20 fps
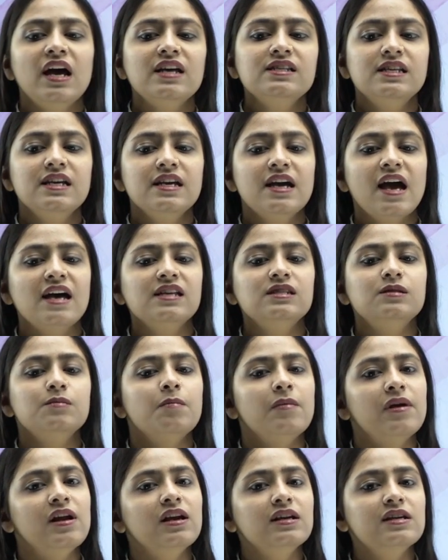as he has
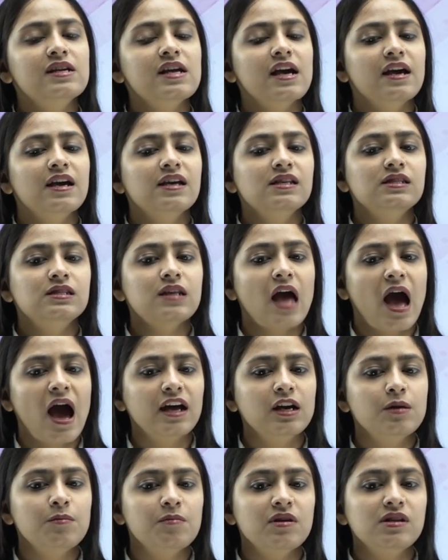milked his
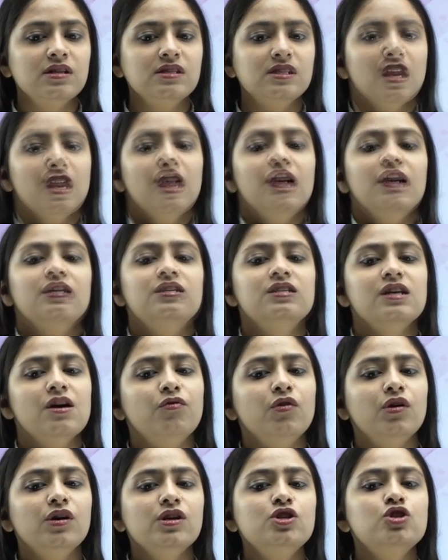animals, he
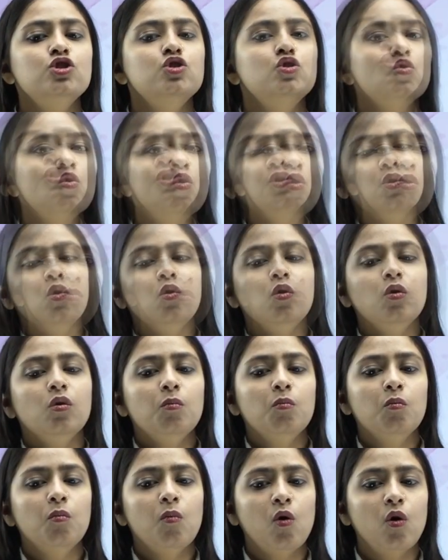devoured two
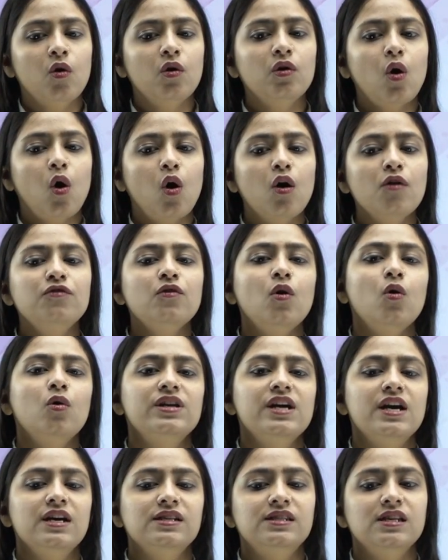more of
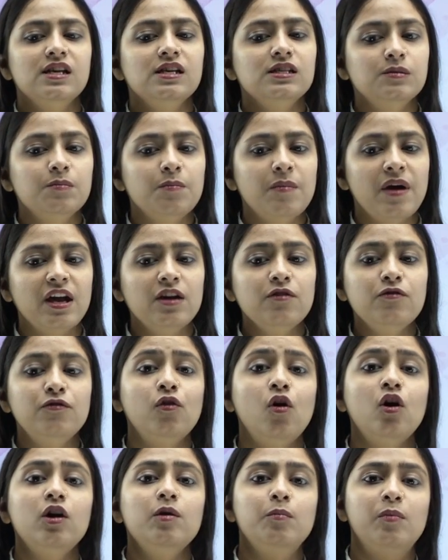Odysseus' men
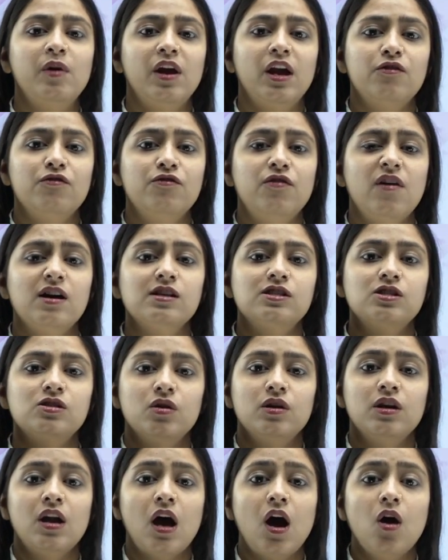for breakfast.
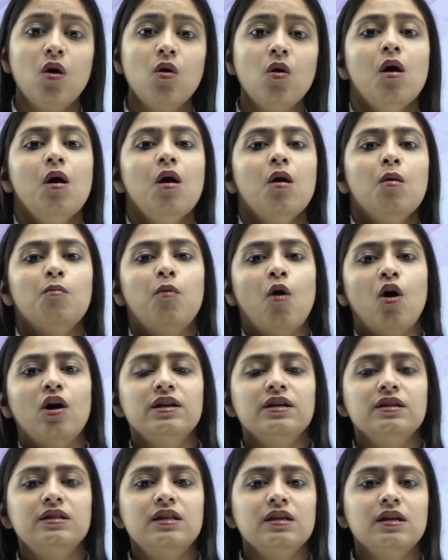So now
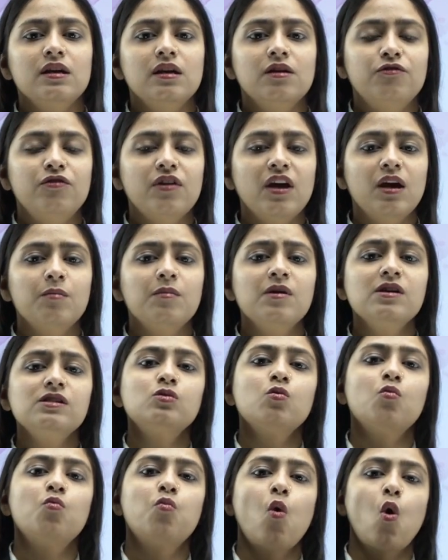
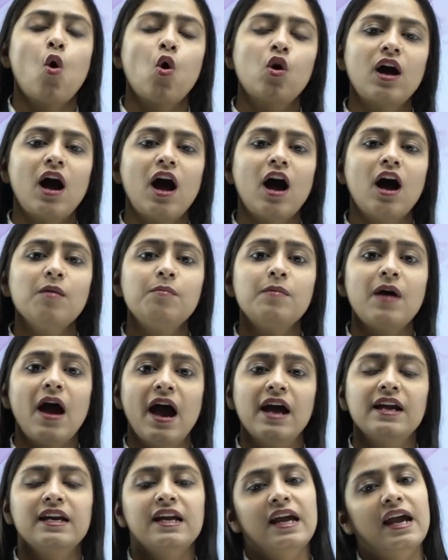Famous woke up
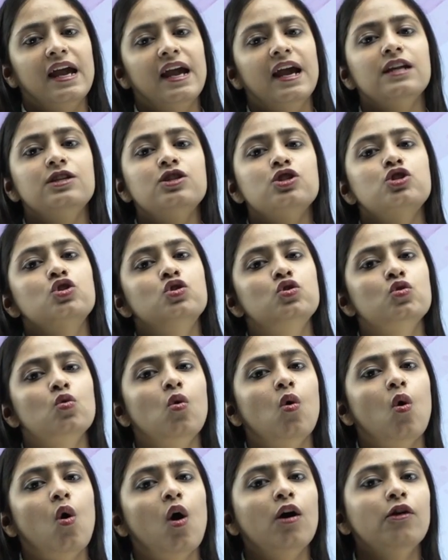and ate
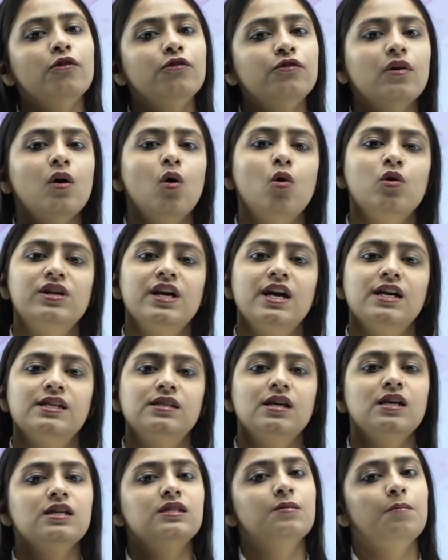two of
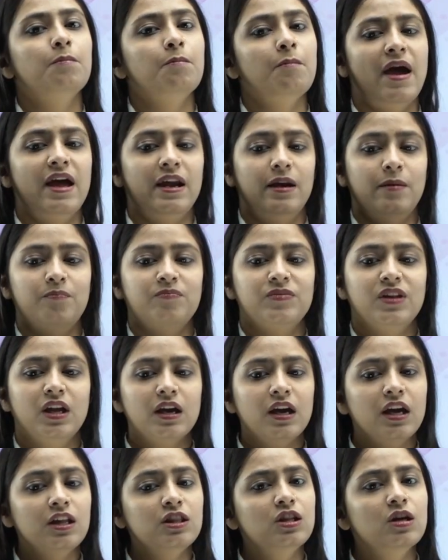Odysseus' men
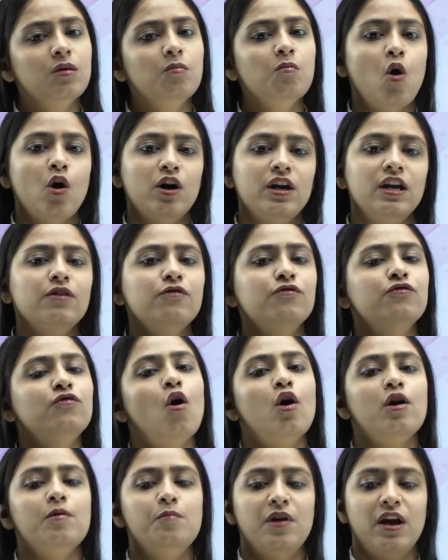in the morning
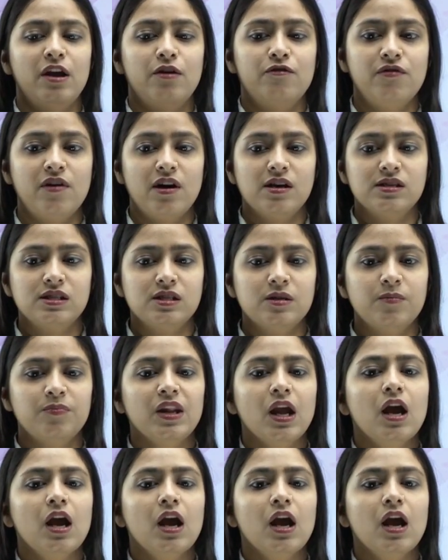for breakfast.